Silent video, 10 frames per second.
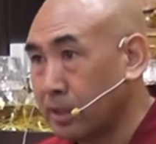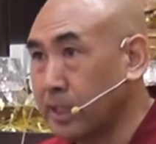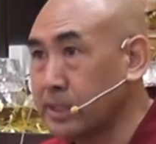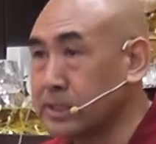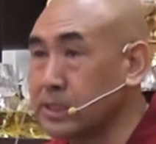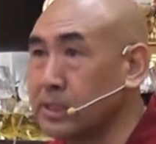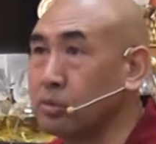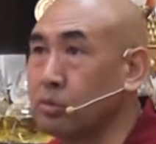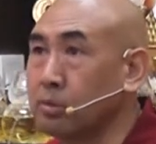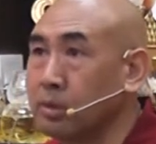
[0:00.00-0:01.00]
Let's see,
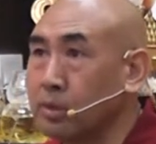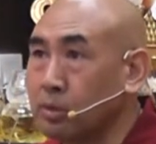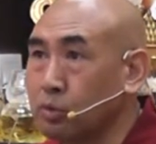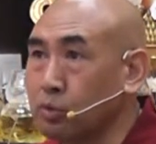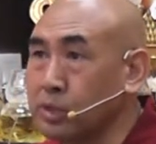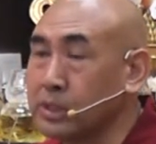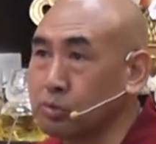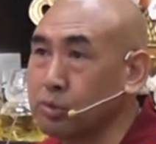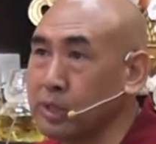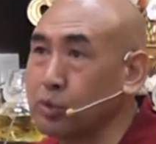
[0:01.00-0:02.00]
you know, you
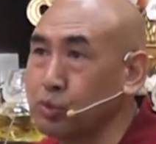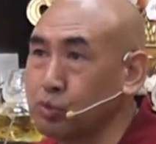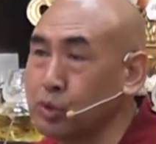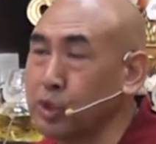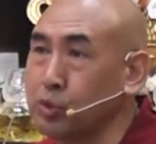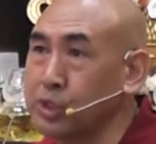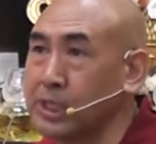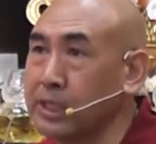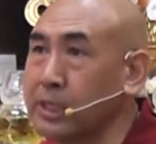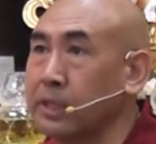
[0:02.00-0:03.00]
just do not, today you
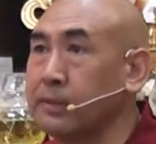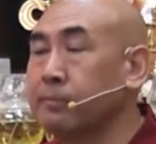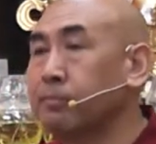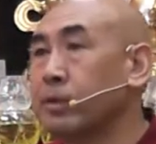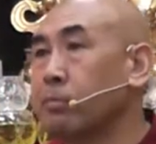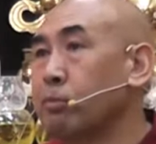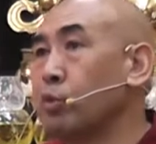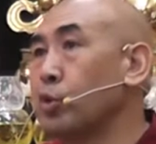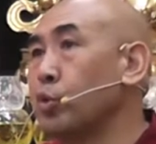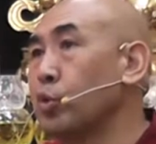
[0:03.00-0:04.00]
check,
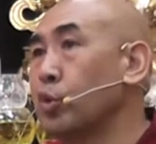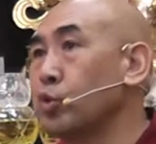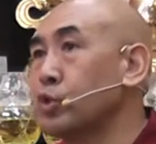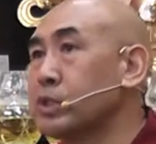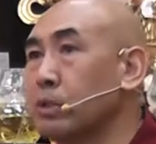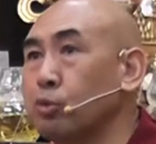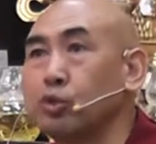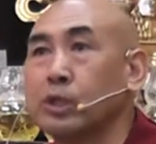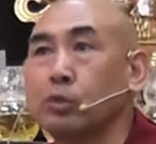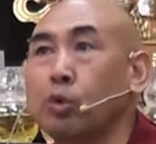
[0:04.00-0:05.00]
before you go to sleep,
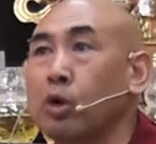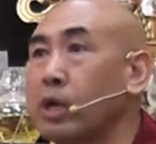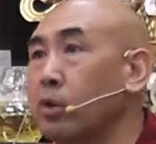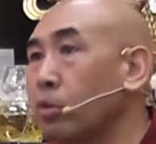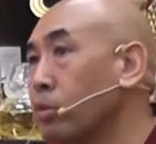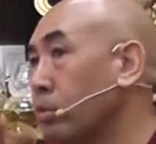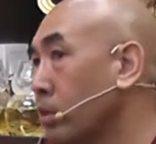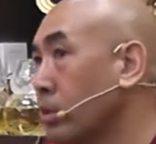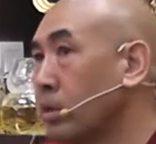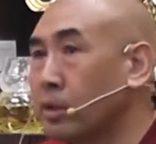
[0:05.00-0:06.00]
you just walk around,
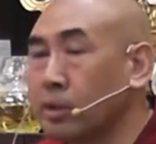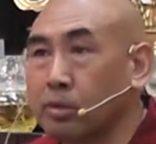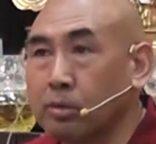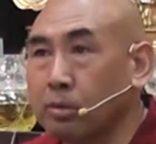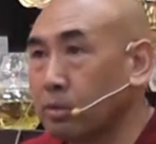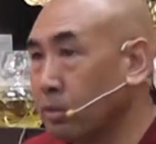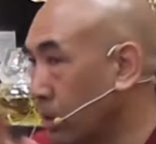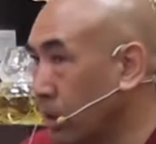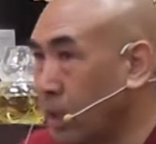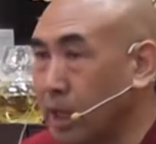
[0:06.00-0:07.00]
you know,
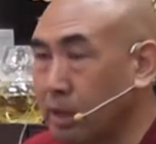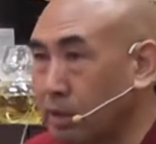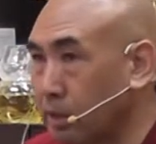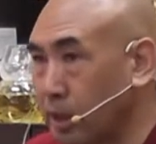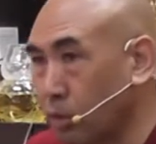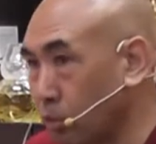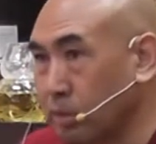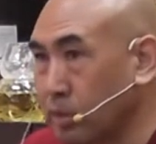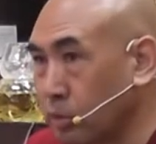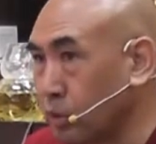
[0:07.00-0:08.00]

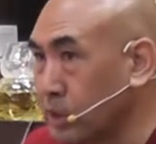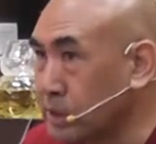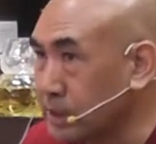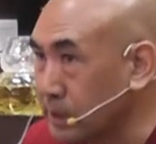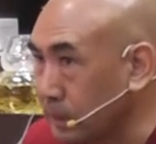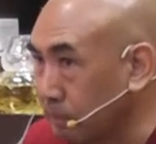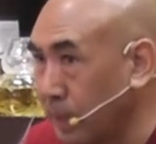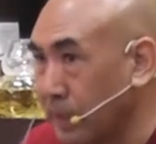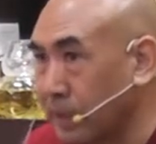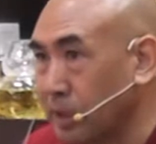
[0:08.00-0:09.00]
around, you can see the
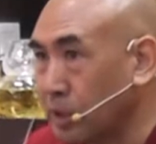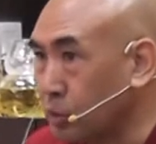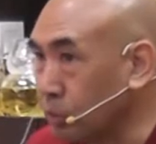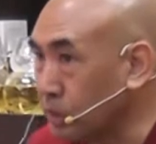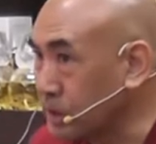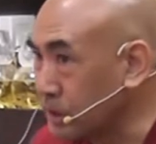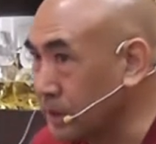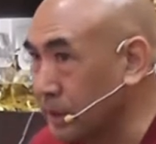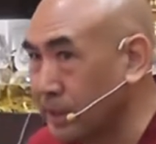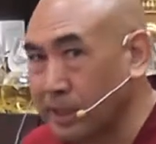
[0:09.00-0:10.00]
plant, you can see
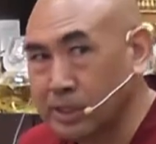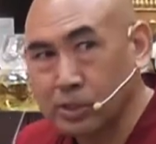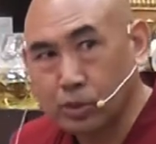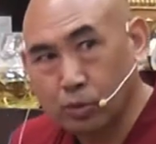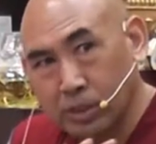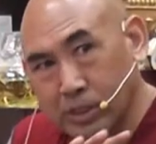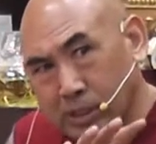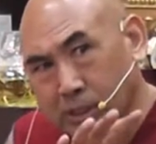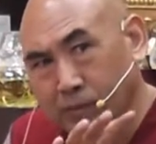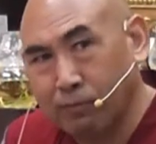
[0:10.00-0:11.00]
the grass, you can
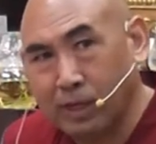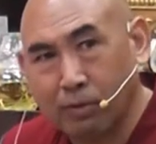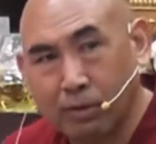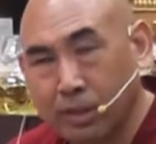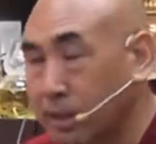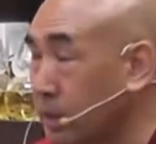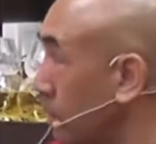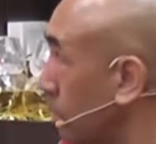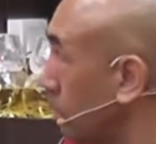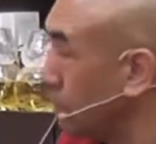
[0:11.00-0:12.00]
see the flower.
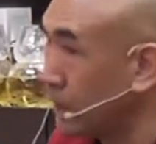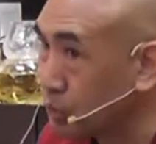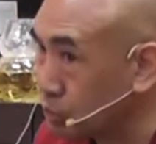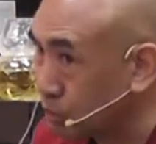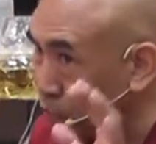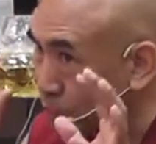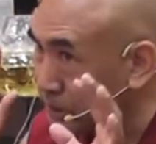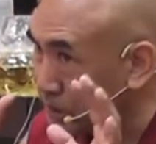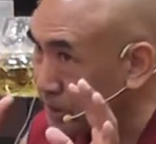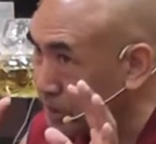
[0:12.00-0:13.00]
Actually, you can